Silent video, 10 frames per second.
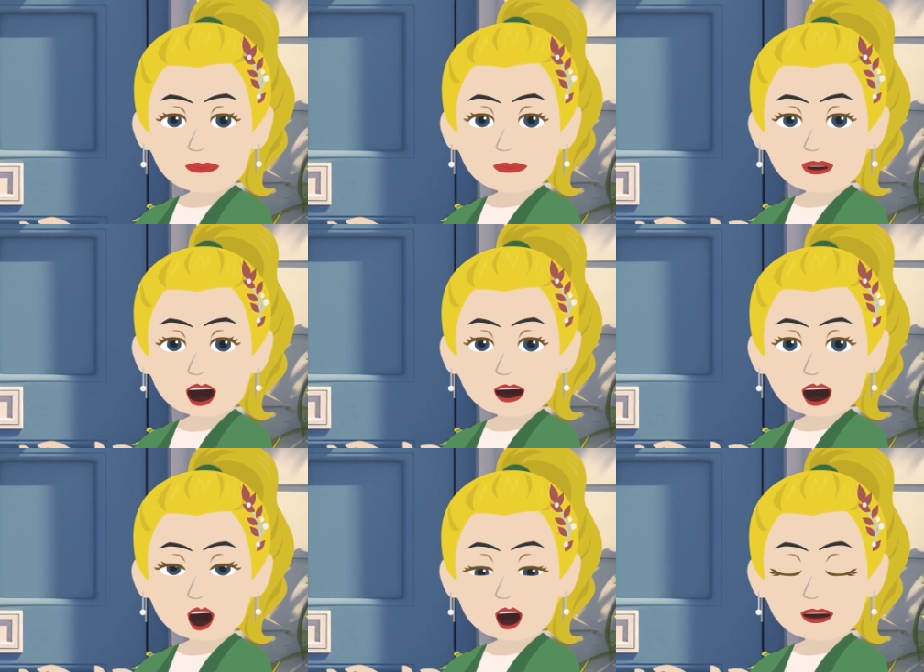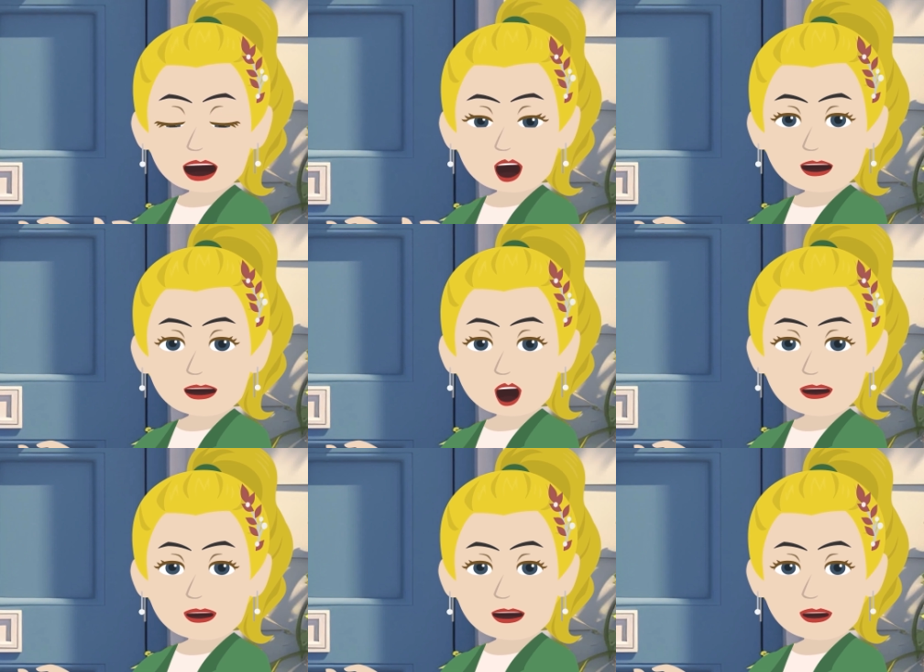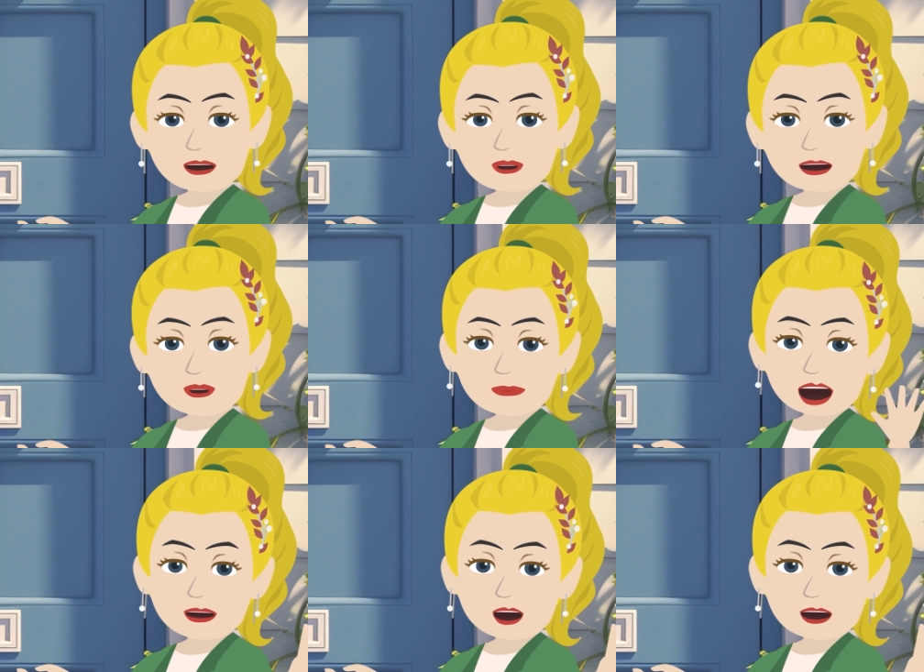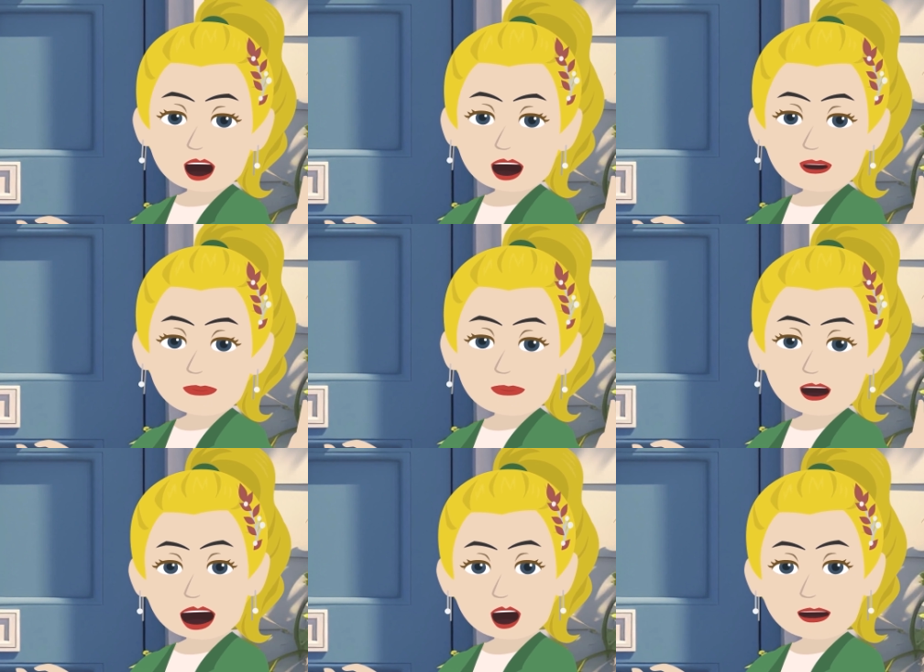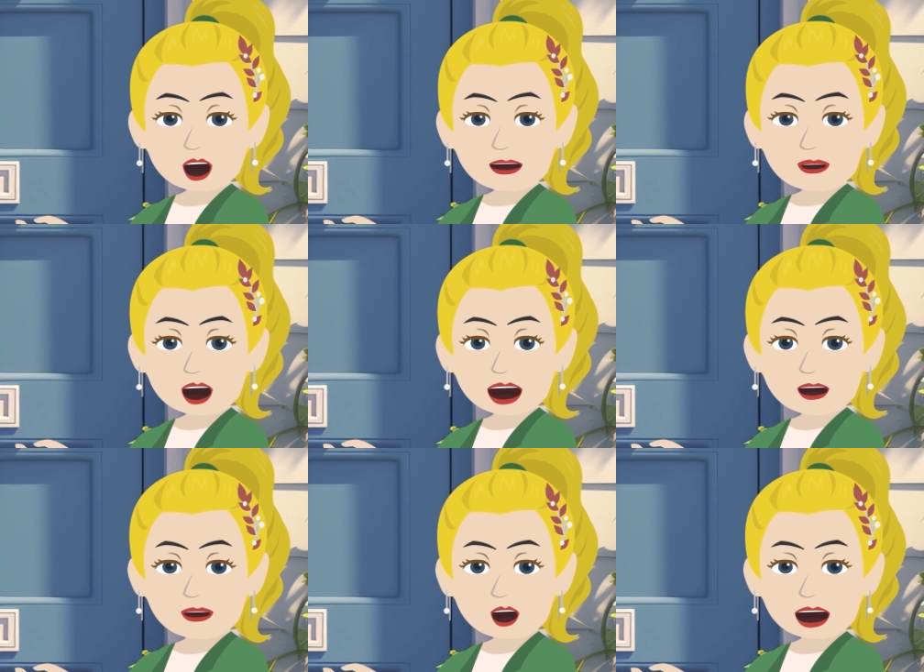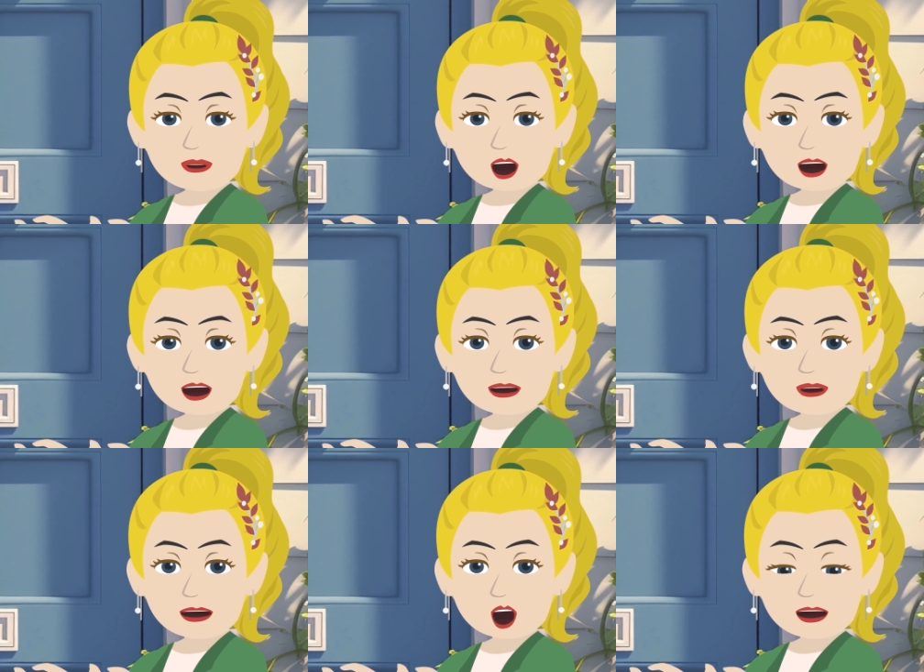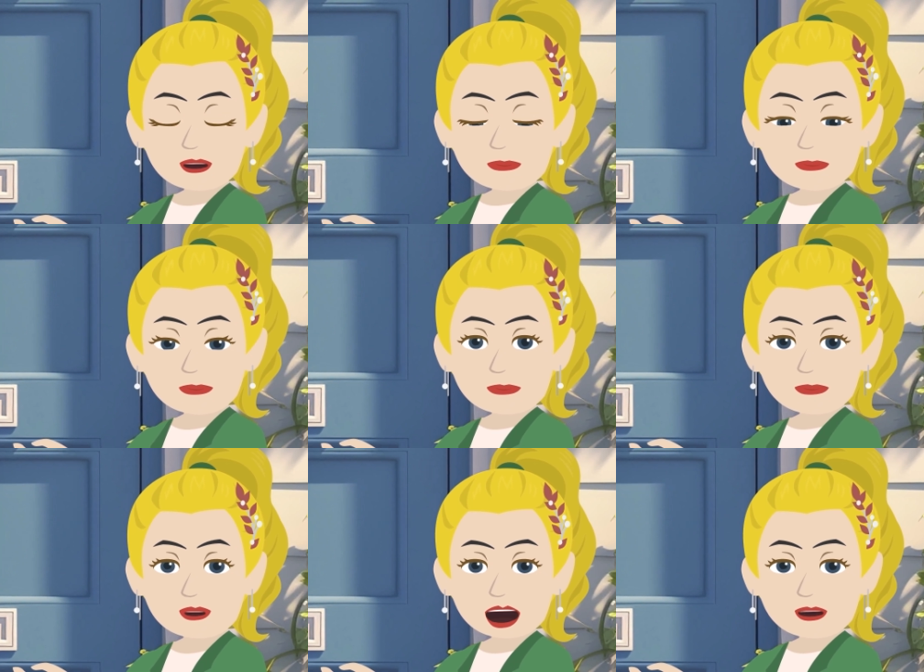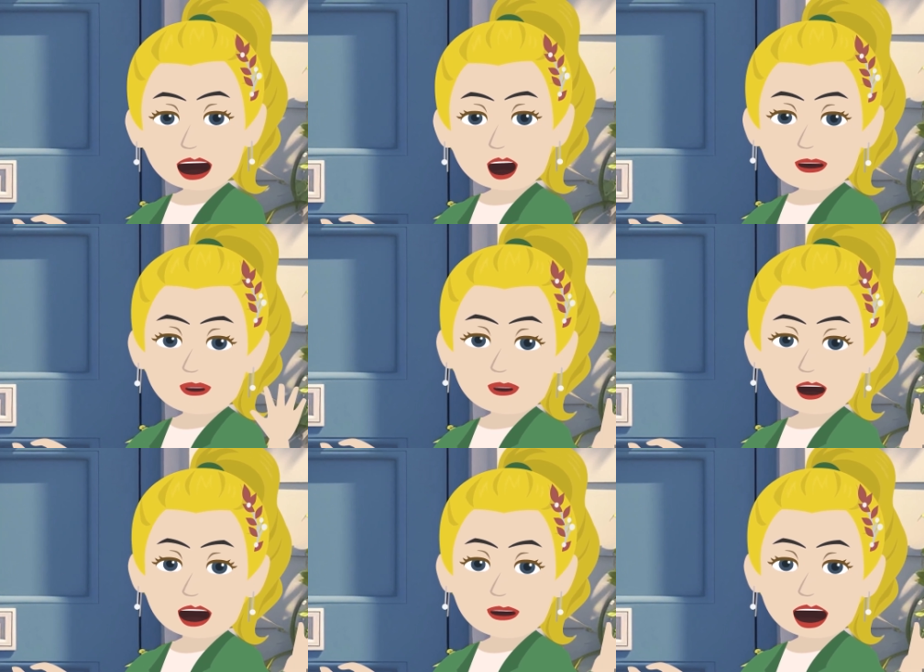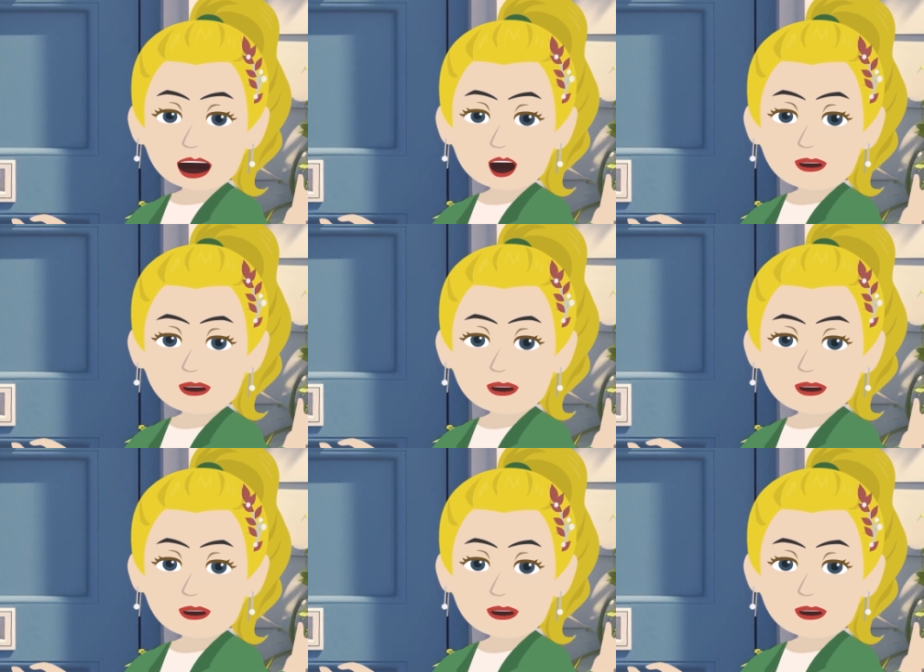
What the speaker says: you really begin to recognize that this is not one big world that all humans are sharing. It is a world